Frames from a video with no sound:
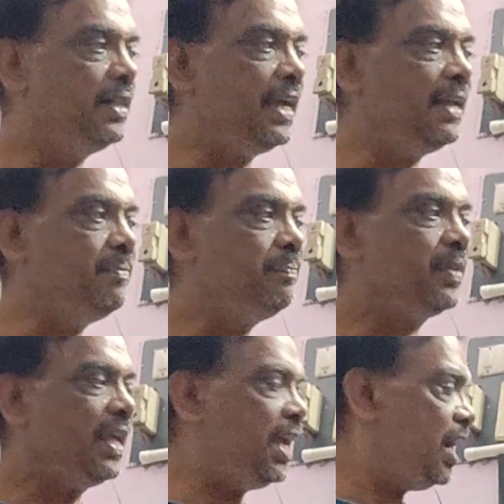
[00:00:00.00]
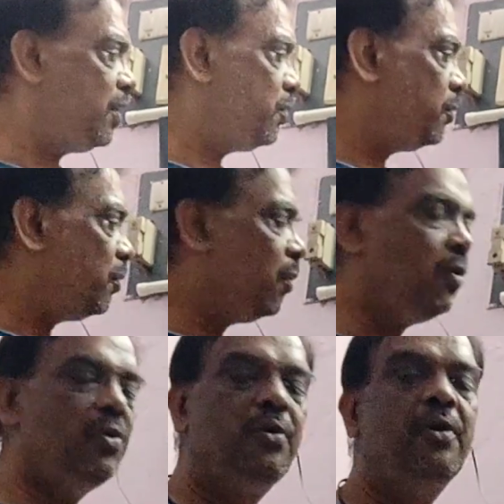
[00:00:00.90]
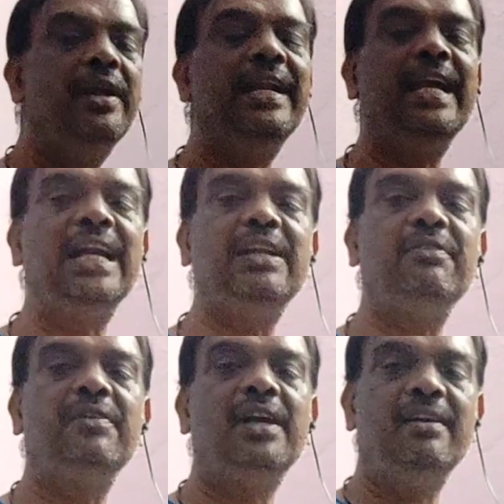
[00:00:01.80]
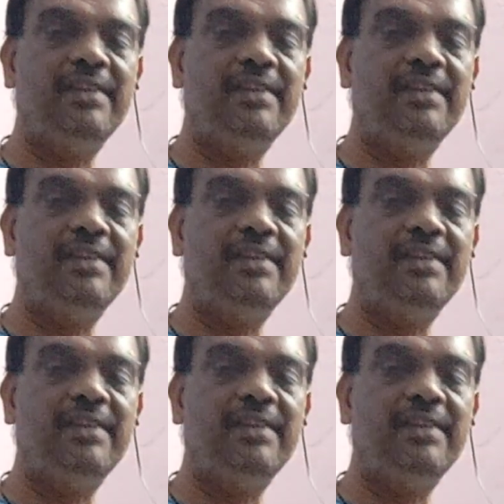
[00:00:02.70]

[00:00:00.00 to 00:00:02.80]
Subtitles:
Then A to O, negative.